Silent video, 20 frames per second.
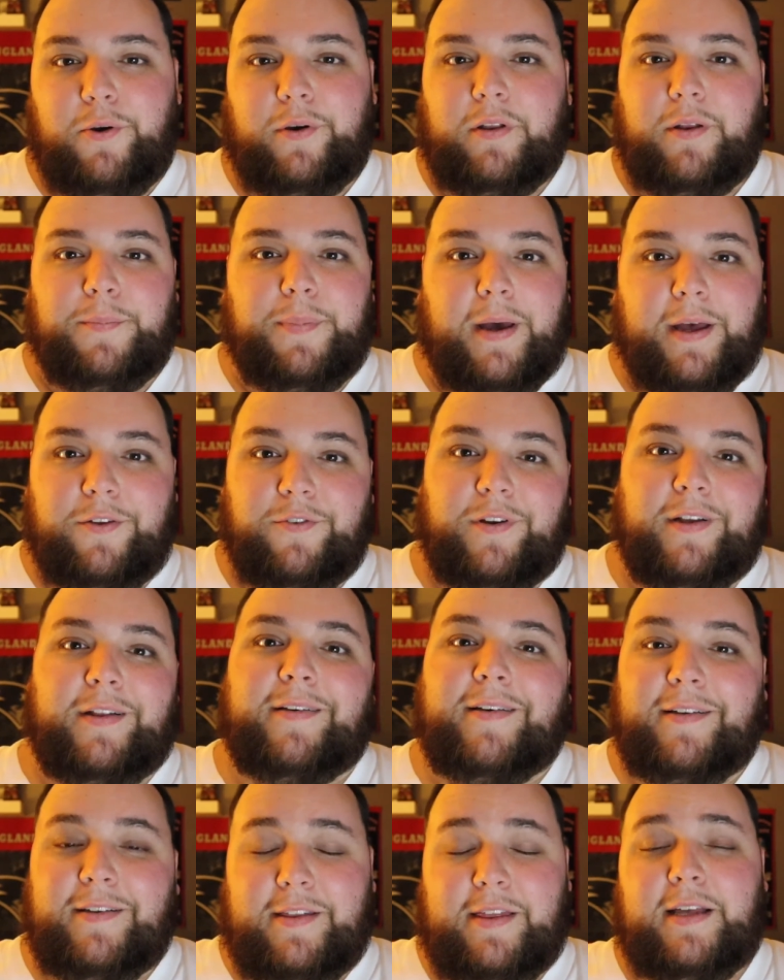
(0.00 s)
England Patriots
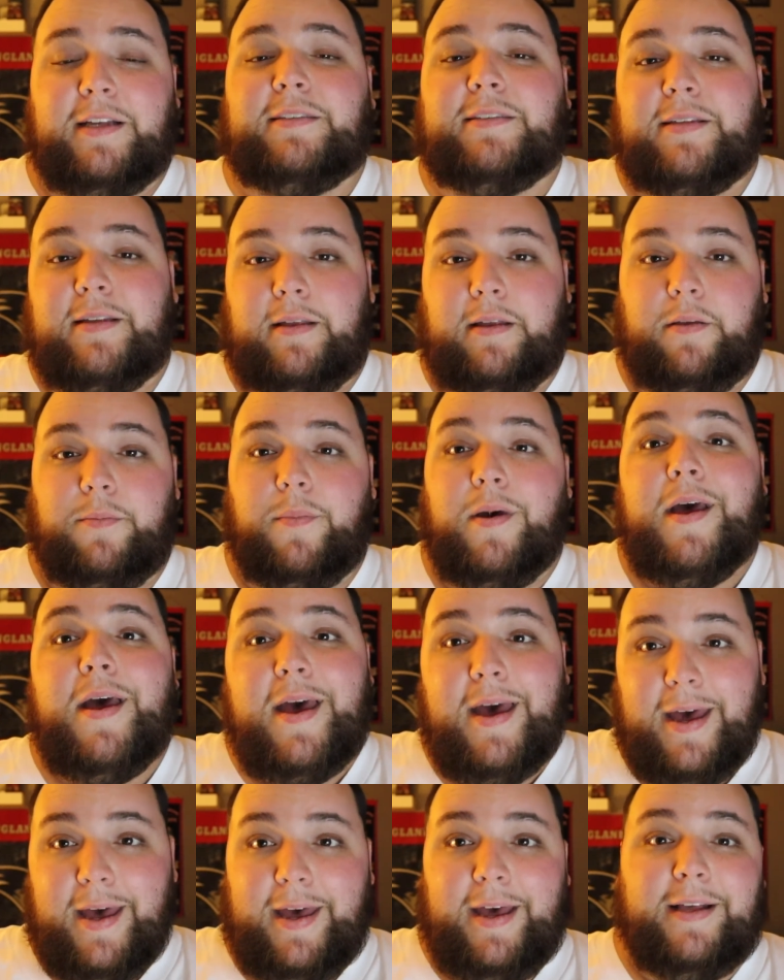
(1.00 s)
because this team
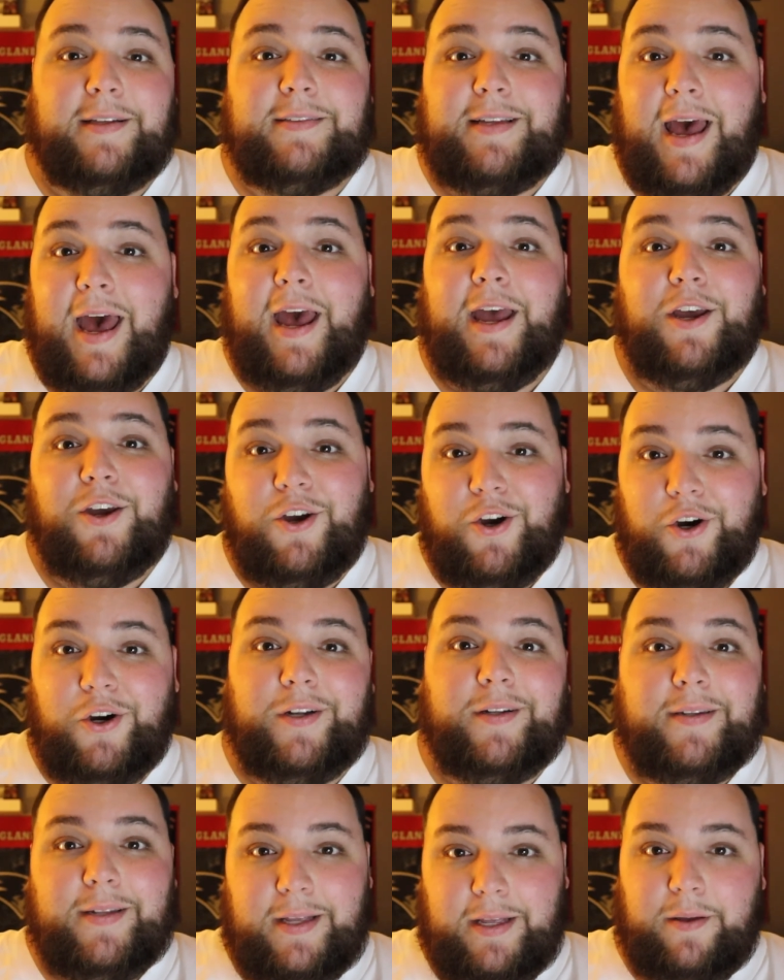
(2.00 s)
is a
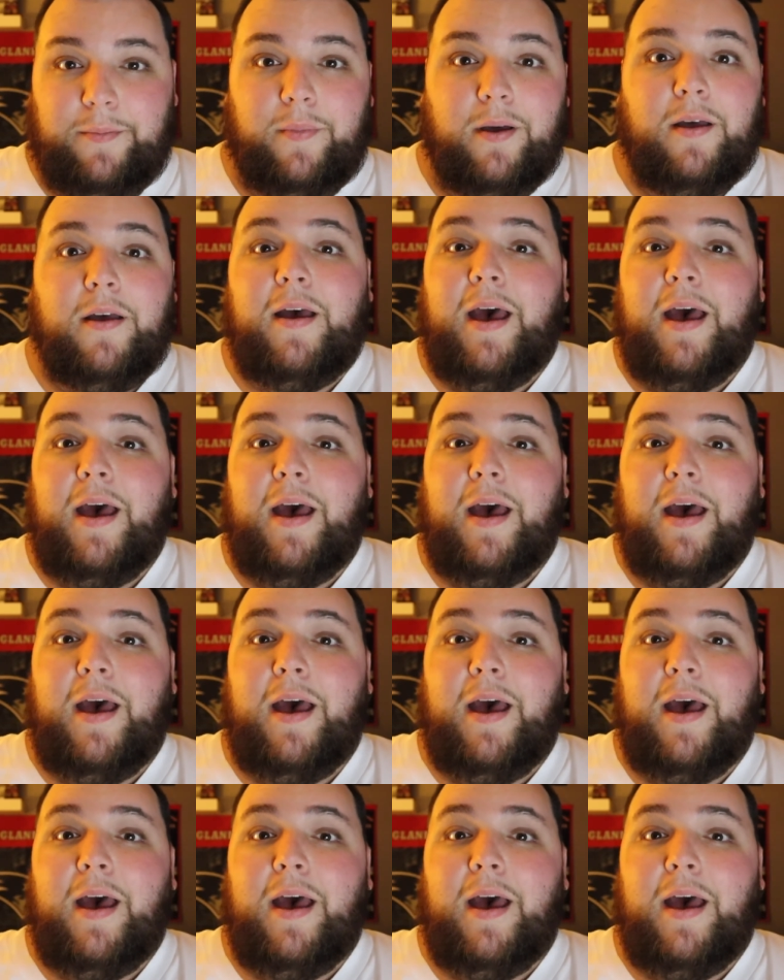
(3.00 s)
good team.